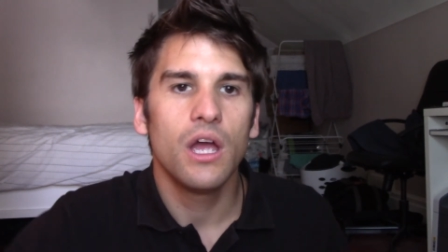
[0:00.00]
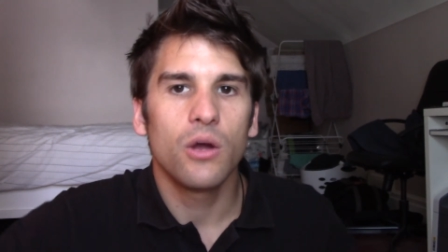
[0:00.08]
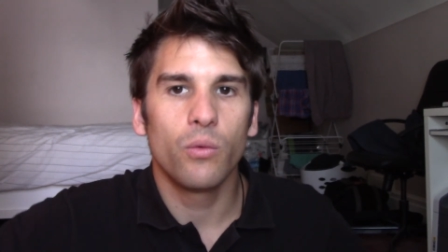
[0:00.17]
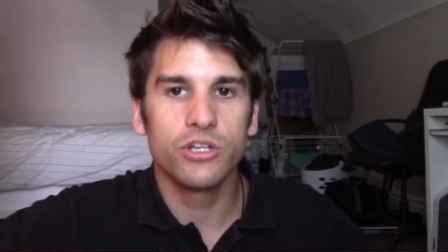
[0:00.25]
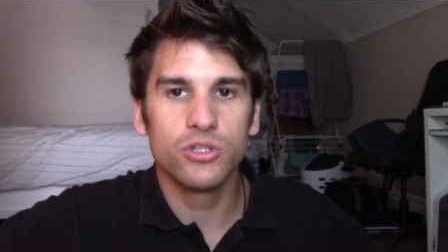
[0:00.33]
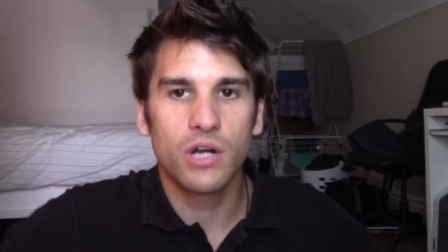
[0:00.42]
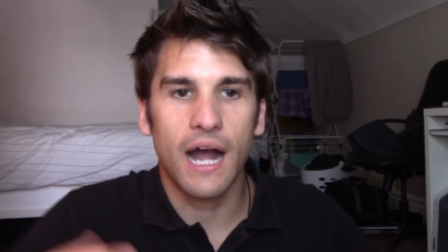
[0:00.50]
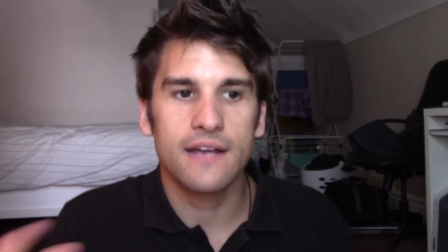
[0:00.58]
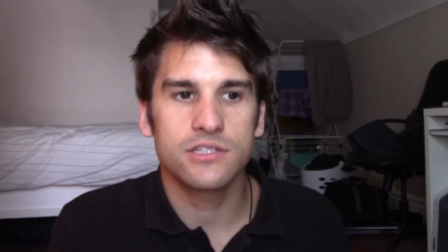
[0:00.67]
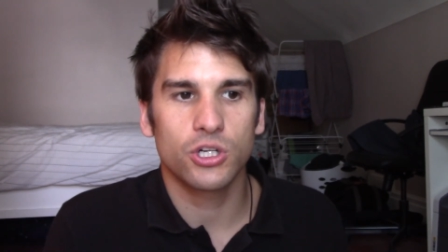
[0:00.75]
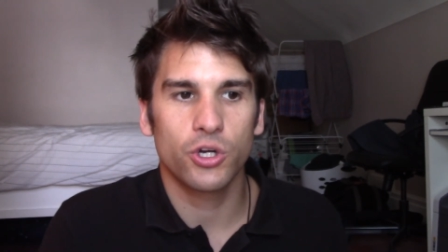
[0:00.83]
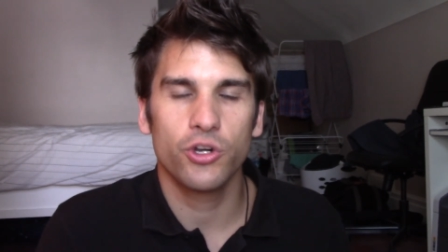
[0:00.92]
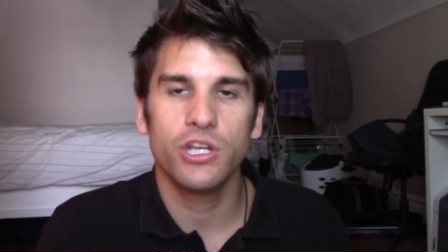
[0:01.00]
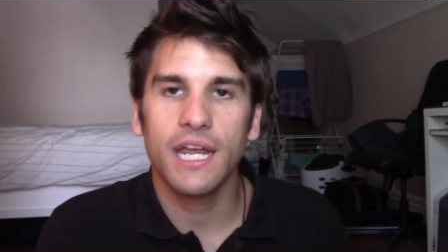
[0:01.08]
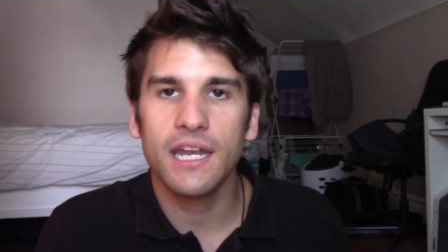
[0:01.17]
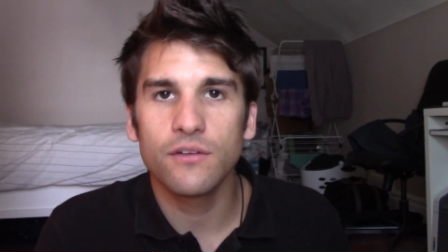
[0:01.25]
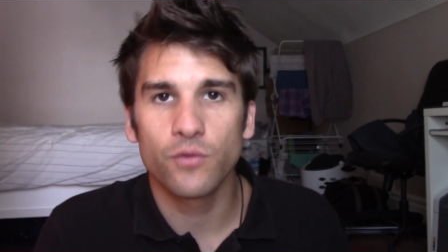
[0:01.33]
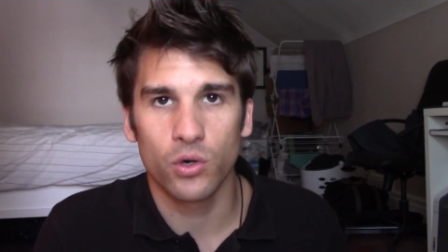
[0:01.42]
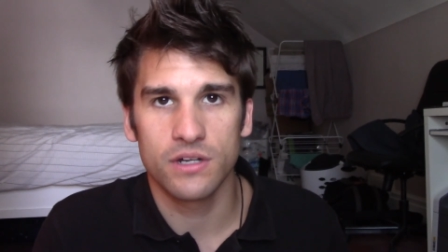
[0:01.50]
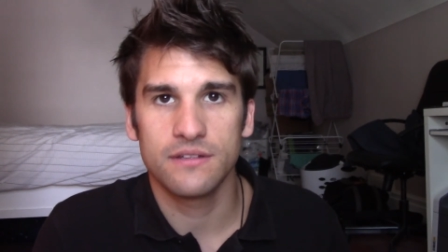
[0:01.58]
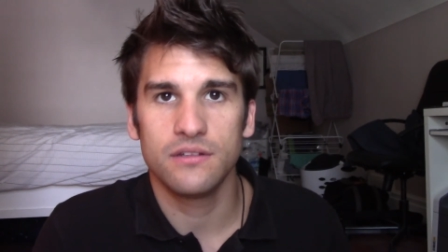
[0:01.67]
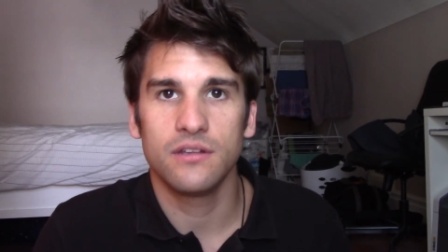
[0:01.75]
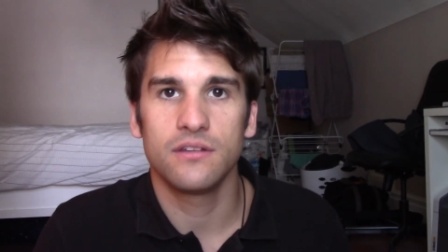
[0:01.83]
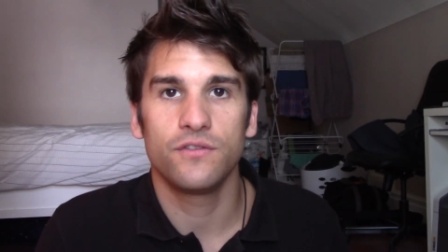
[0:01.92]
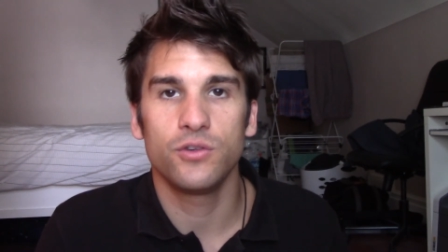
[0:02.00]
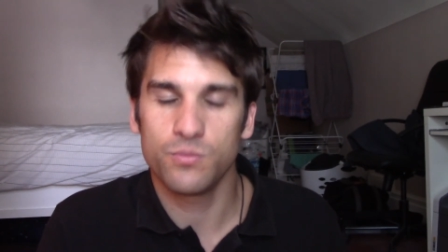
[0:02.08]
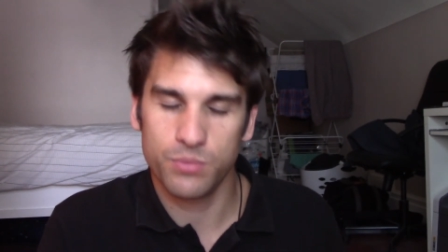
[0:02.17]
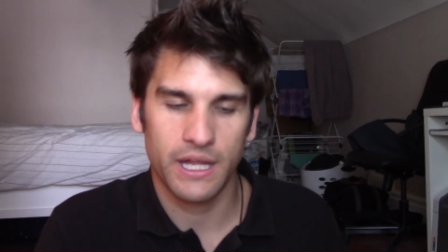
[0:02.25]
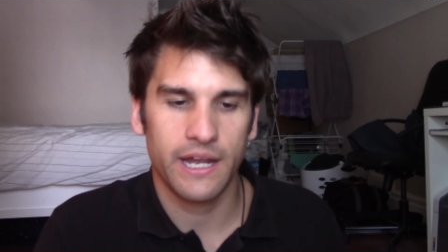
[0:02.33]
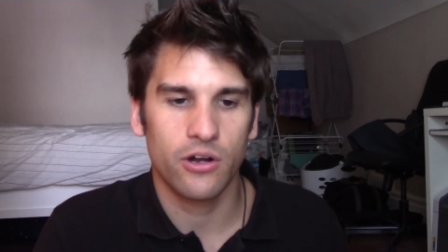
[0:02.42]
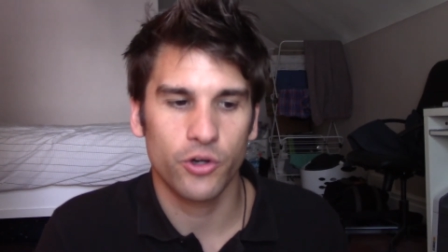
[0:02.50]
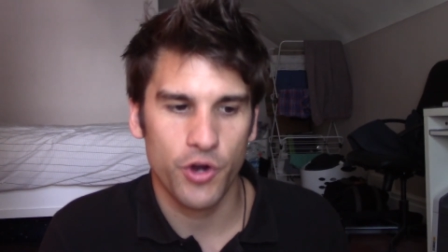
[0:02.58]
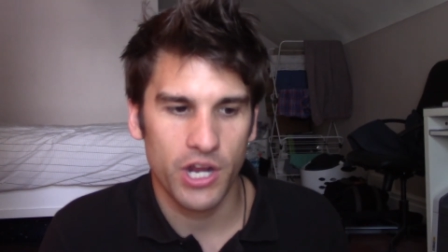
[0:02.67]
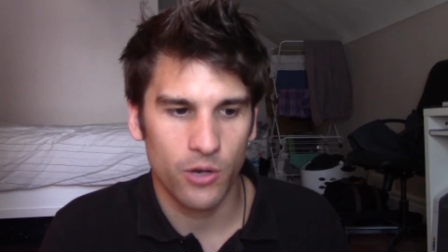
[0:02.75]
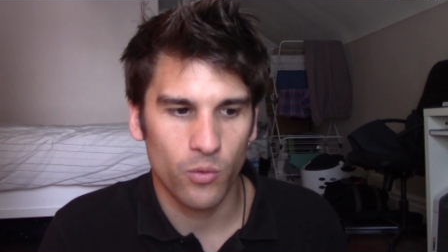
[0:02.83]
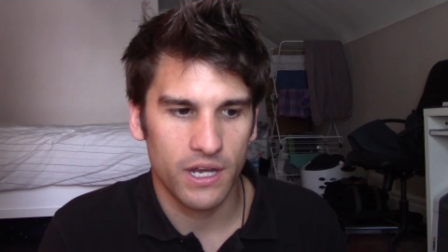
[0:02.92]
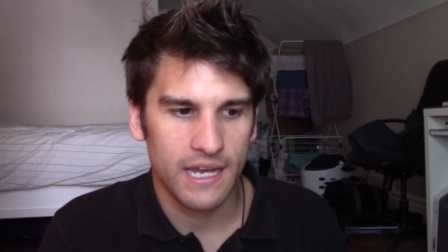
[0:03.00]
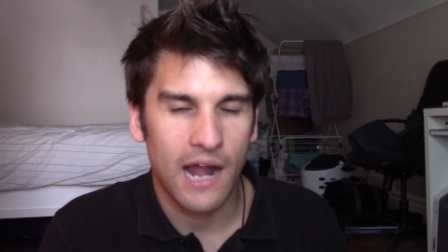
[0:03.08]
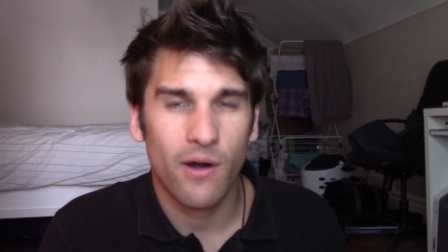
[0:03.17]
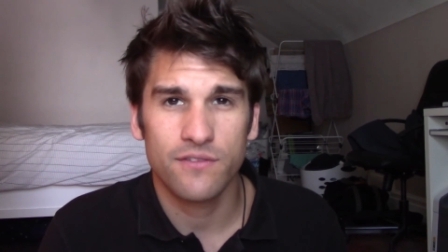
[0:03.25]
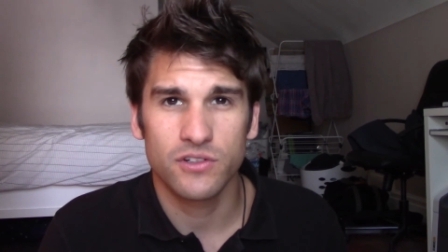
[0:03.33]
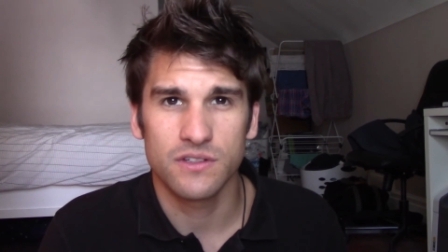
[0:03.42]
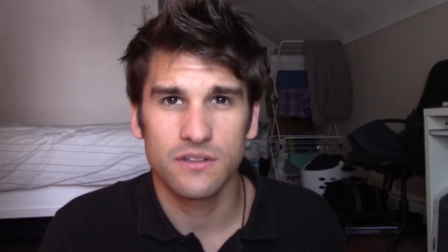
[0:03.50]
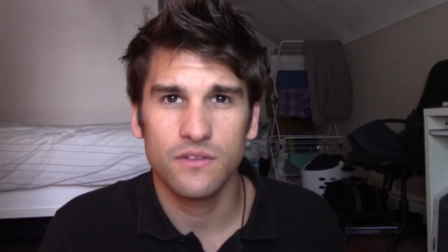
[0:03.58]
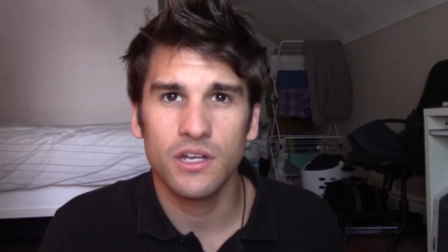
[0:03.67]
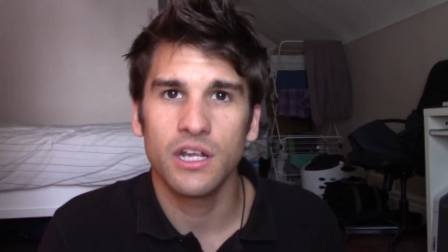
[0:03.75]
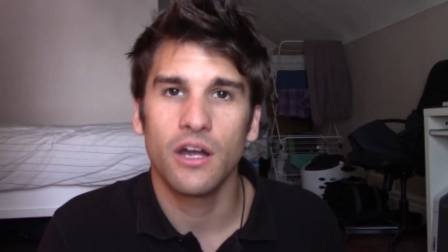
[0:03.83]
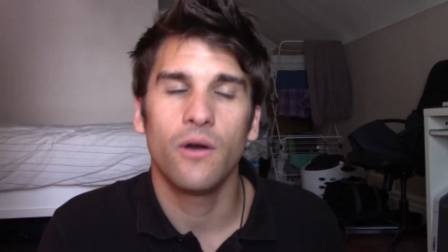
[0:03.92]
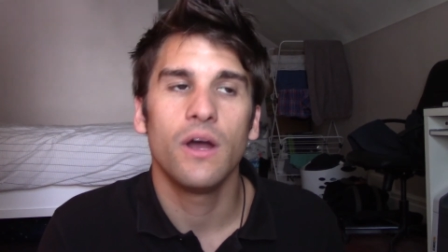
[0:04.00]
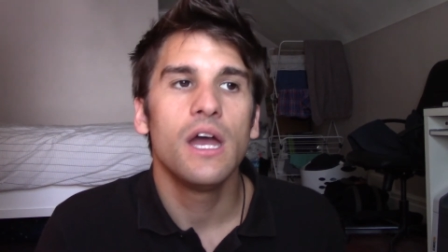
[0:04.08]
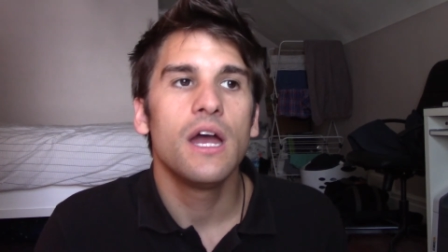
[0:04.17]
when you guys are creating vortices, if you plan on creating one now after this video,